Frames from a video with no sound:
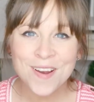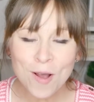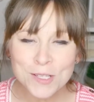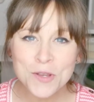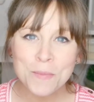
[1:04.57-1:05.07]
It
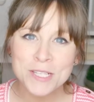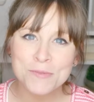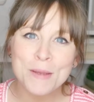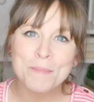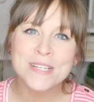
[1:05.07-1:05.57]
also
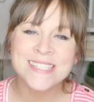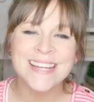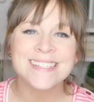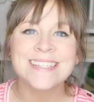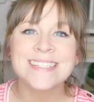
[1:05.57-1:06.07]
must
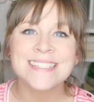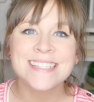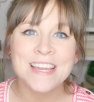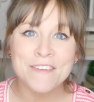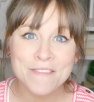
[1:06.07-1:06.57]
represent a
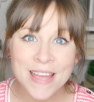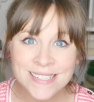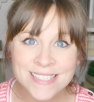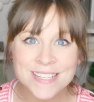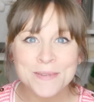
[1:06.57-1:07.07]
Disney
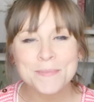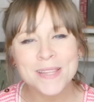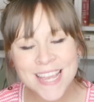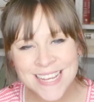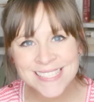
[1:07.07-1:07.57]
event,
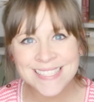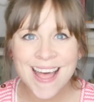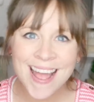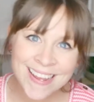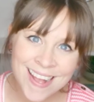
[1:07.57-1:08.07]
place,
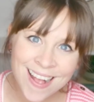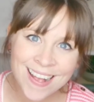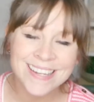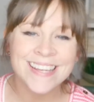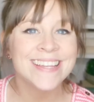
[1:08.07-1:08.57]

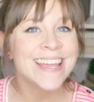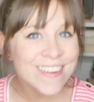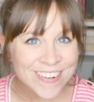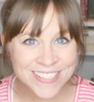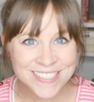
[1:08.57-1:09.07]
icon,
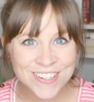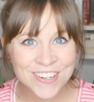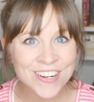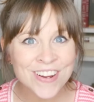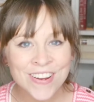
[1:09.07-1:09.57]

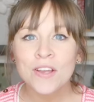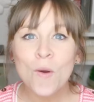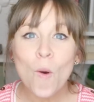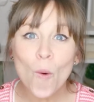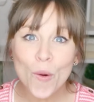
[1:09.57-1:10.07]
character,
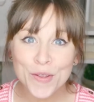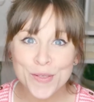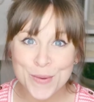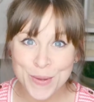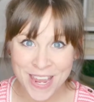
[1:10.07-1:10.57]

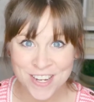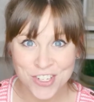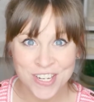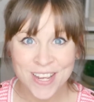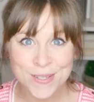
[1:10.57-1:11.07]
or
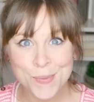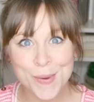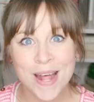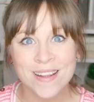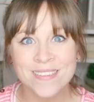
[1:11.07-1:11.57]
location as
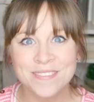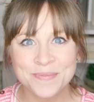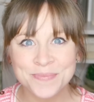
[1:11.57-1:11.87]
well.